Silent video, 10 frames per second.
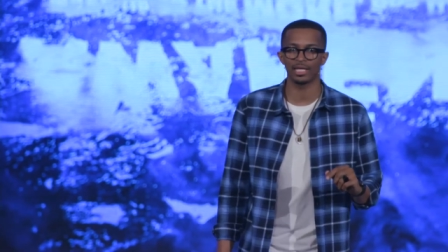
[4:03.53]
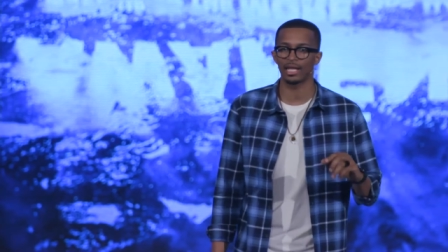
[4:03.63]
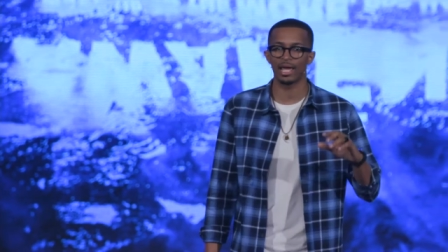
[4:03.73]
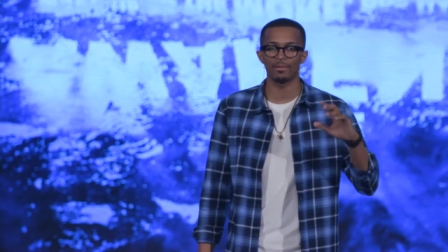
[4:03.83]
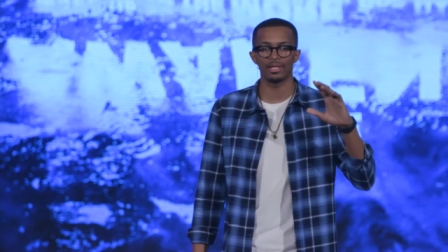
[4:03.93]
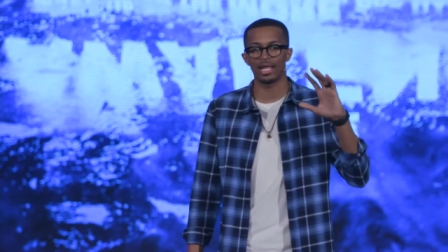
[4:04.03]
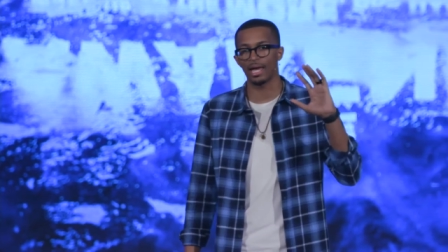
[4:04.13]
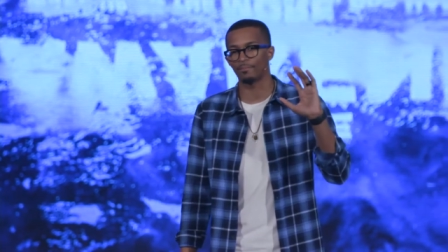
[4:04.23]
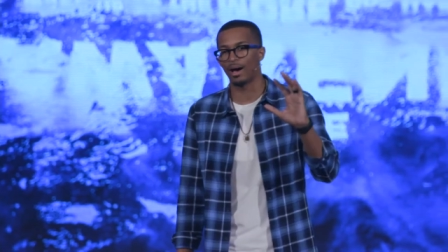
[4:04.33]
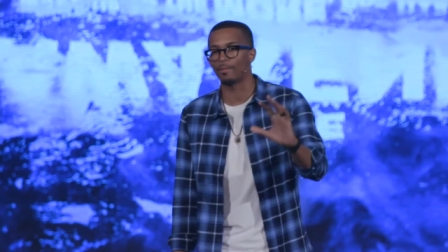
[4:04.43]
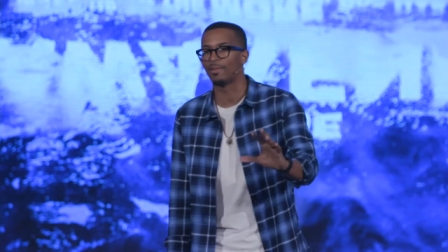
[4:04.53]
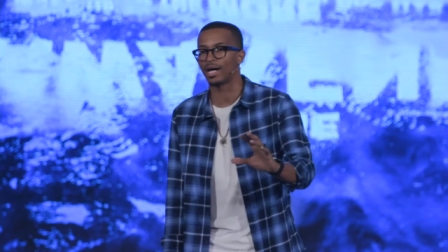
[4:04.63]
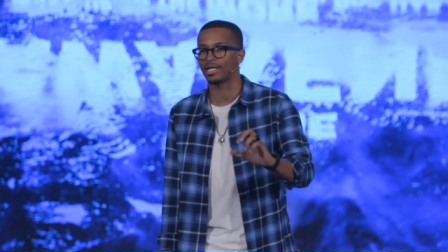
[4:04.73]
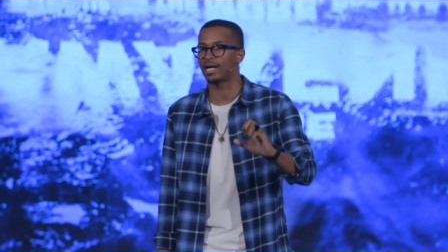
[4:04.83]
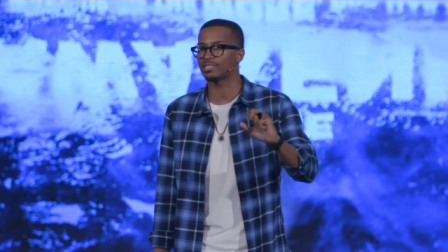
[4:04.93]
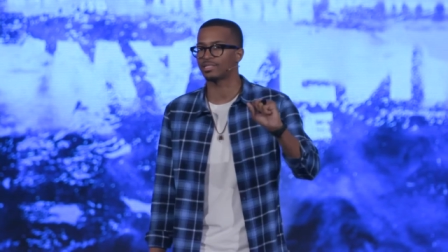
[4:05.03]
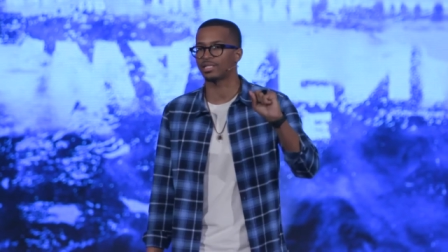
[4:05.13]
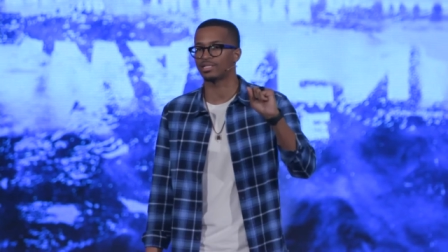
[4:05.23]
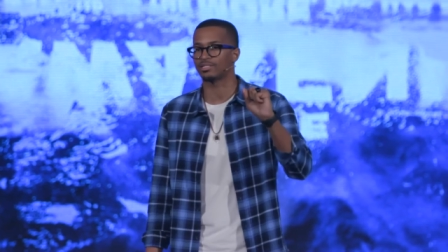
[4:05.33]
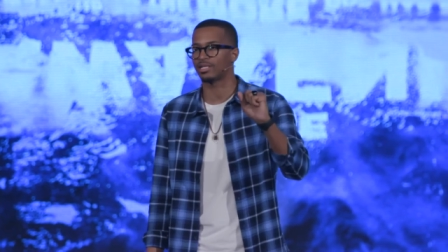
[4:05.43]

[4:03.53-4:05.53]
And, and like my, my cousin is,